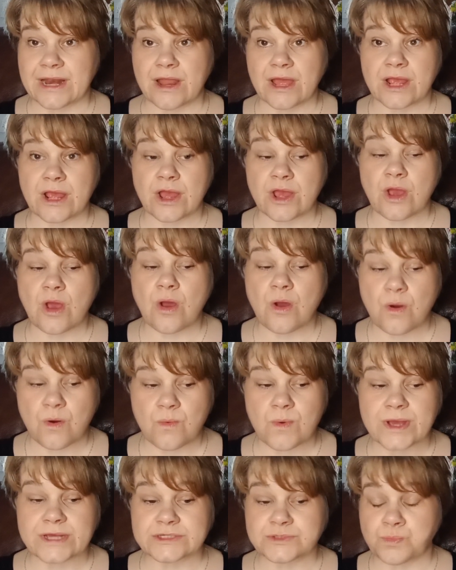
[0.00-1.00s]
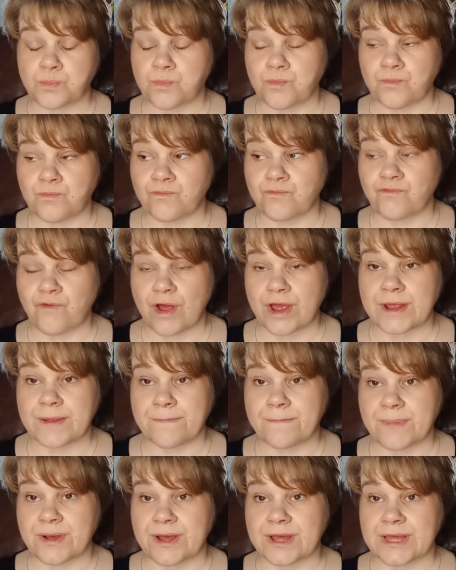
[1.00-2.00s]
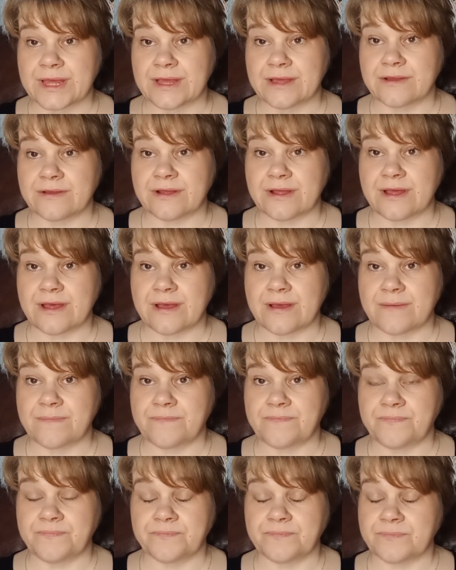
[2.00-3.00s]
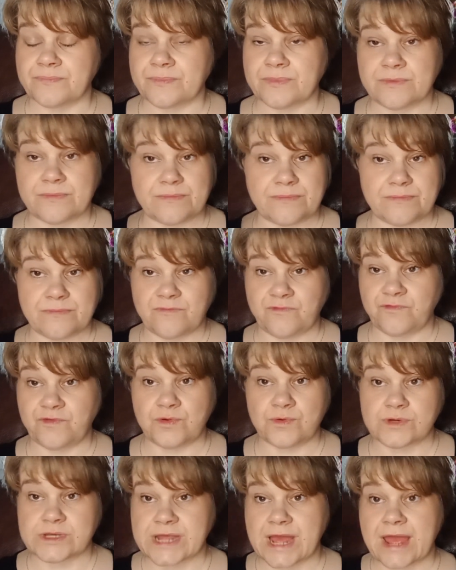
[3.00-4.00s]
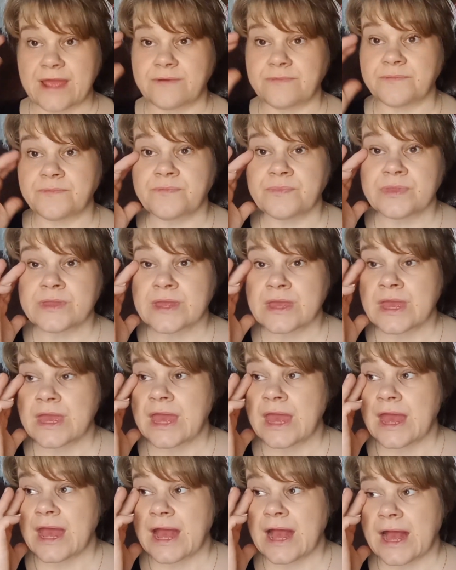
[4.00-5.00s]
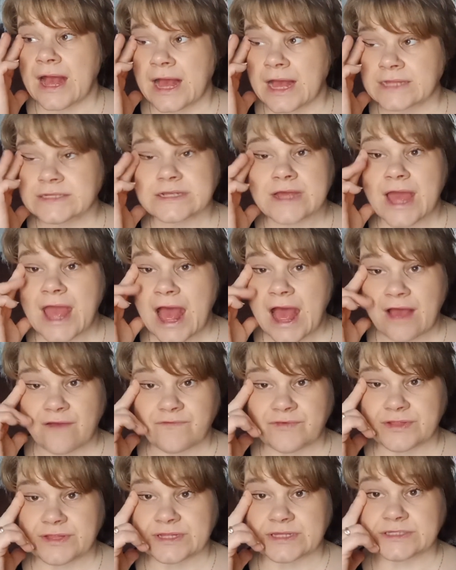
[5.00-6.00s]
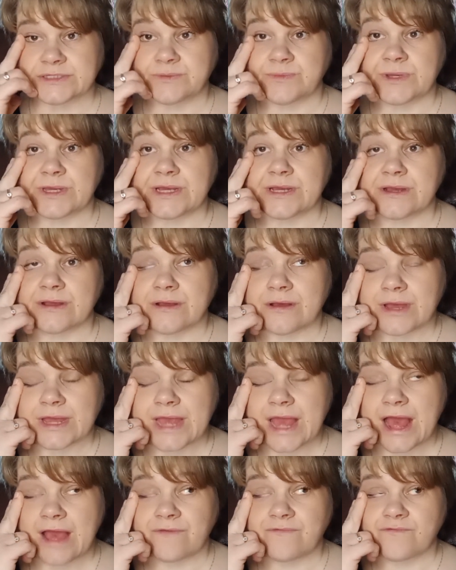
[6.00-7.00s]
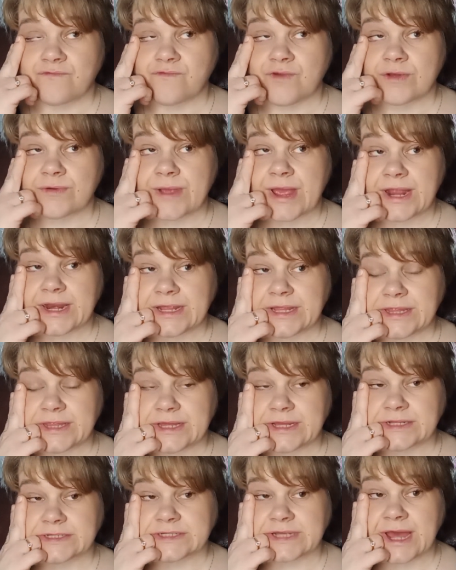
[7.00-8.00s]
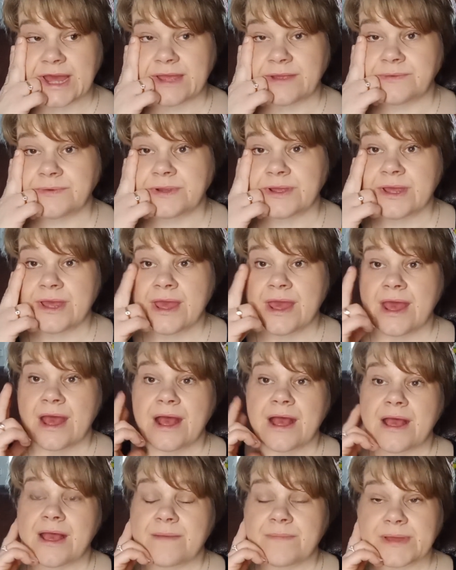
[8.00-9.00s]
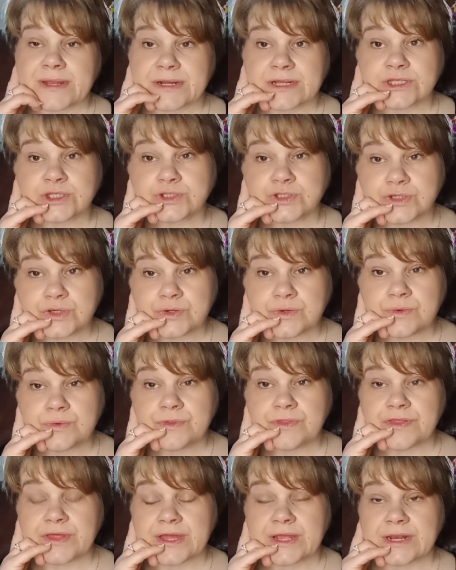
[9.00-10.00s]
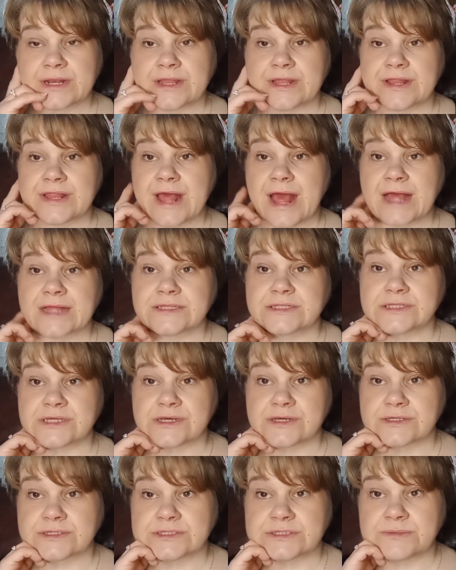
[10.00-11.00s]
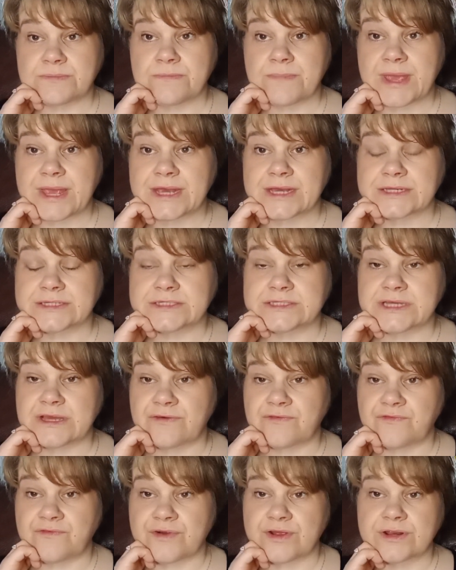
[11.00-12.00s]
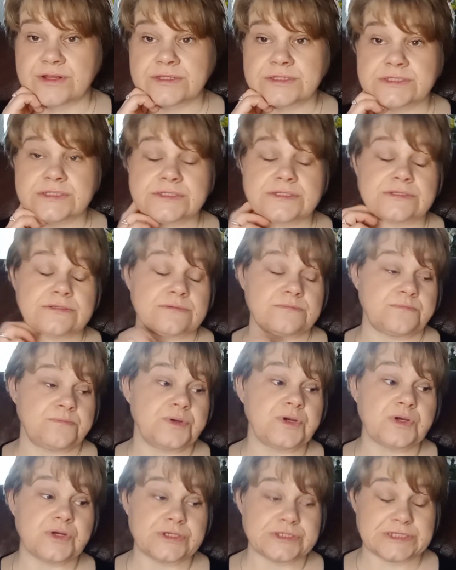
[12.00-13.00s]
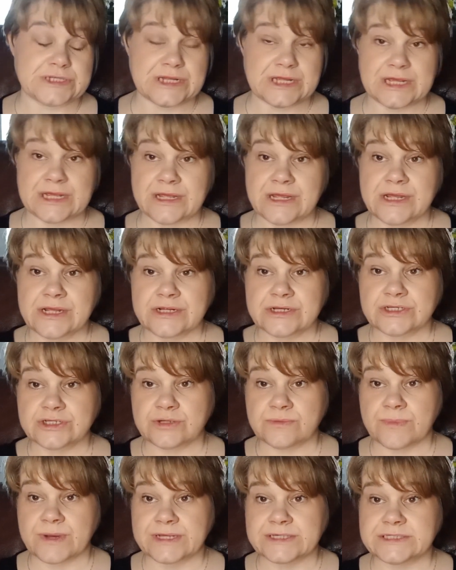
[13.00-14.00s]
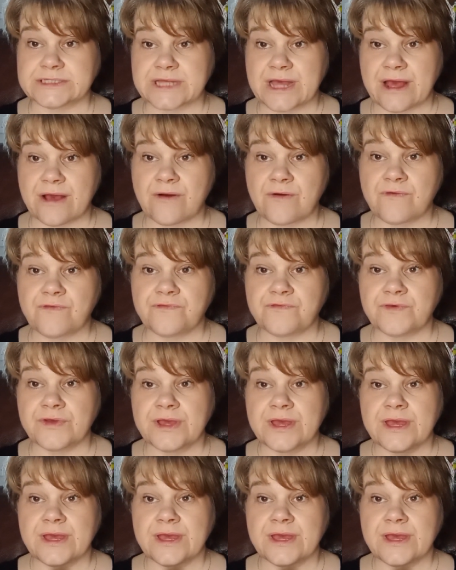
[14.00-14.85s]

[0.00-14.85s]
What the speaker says: Like, I always write my food down, and I haven't this week. I haven't wrote anything down, and I do think that that does make a difference personally to myself.